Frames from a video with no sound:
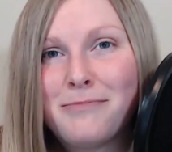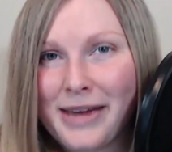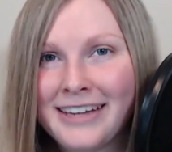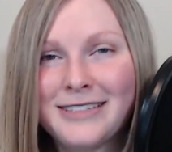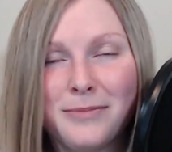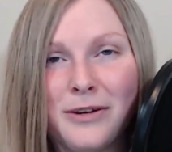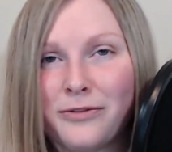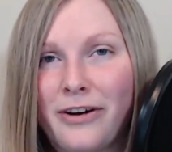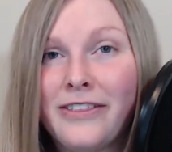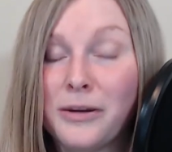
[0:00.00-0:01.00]
paid to be a
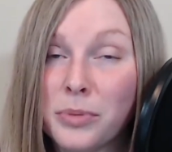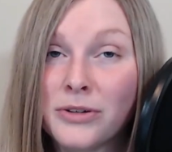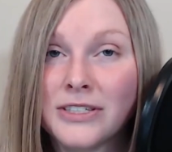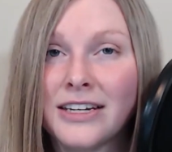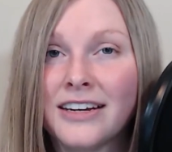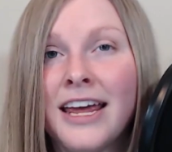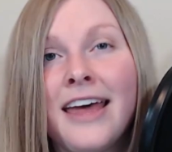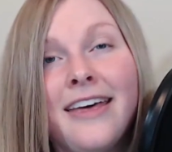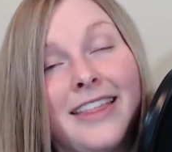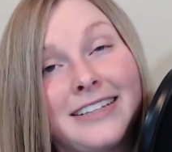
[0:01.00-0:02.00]
friendly person,
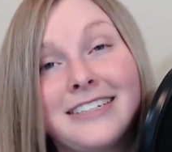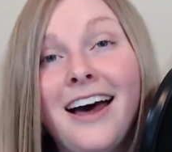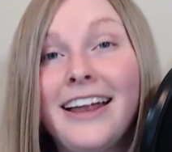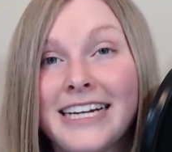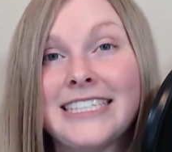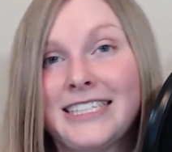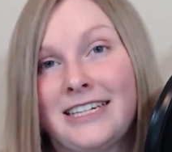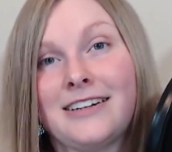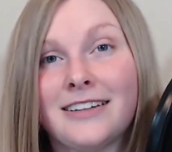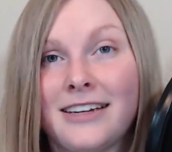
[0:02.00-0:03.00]
that's not
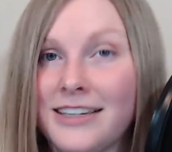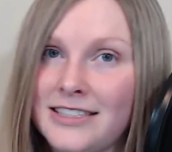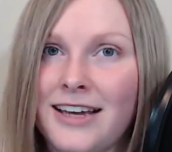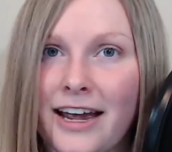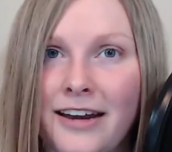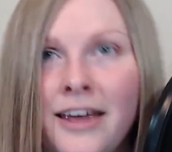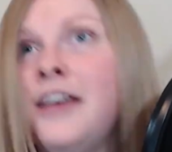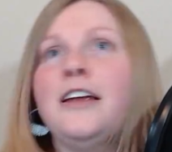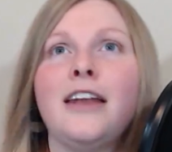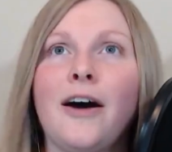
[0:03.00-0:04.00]
necessarily a sign.
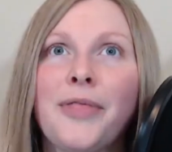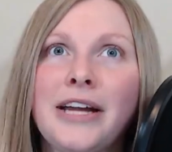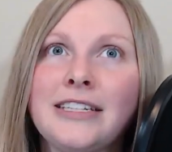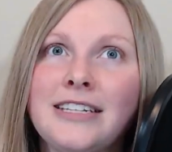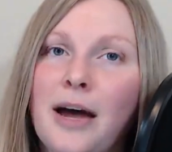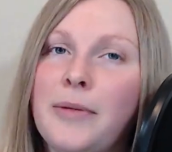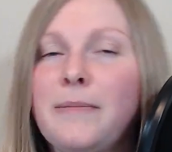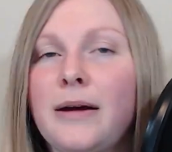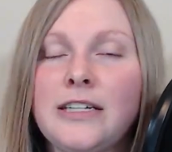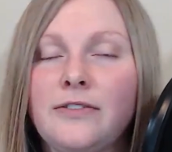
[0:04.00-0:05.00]
Now, that does not mean
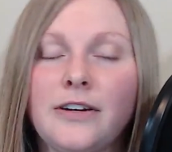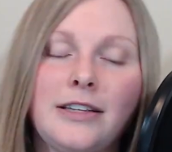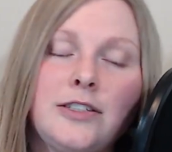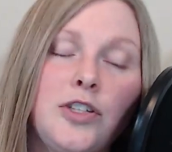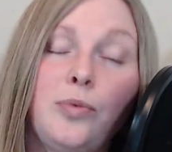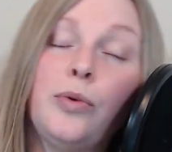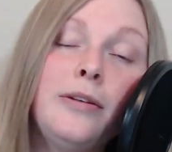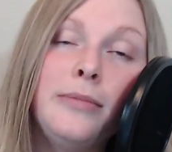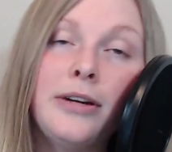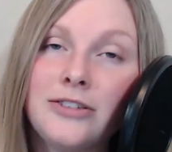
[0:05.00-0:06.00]
by default that she
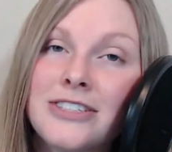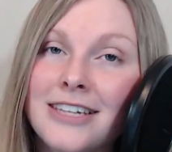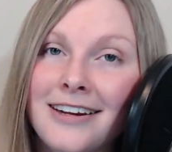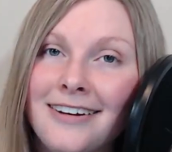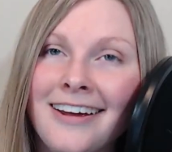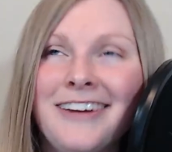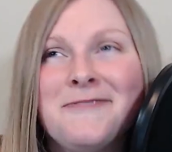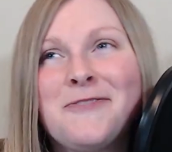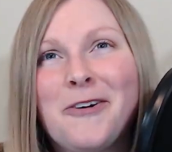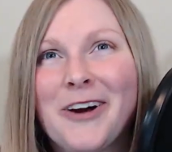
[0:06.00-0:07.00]
wouldn't be interested
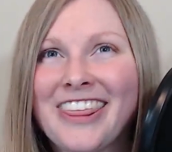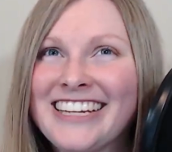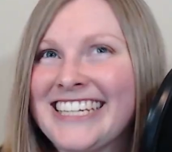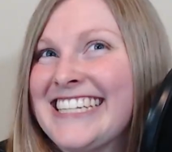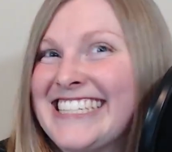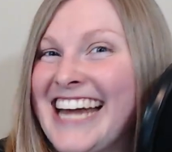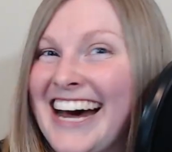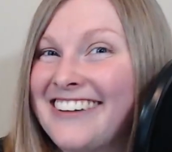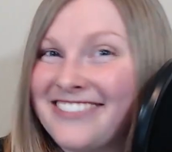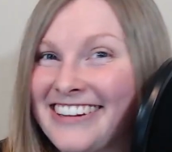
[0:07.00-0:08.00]
or that she's
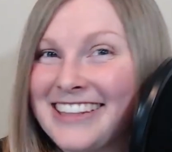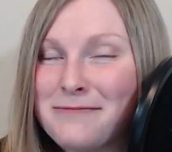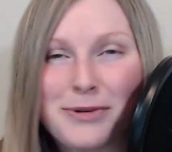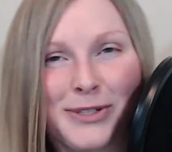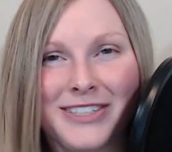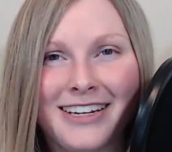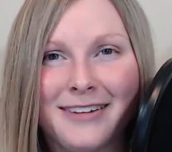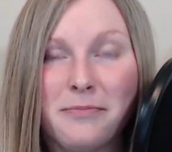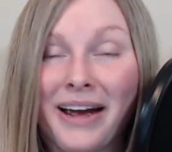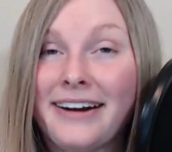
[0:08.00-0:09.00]
not a friendly
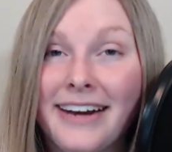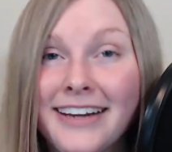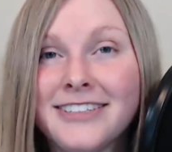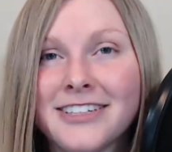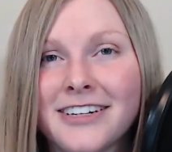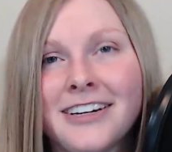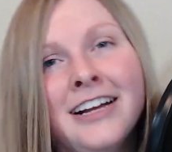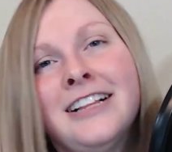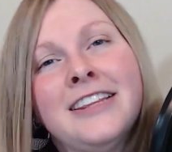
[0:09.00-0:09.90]
person by nature.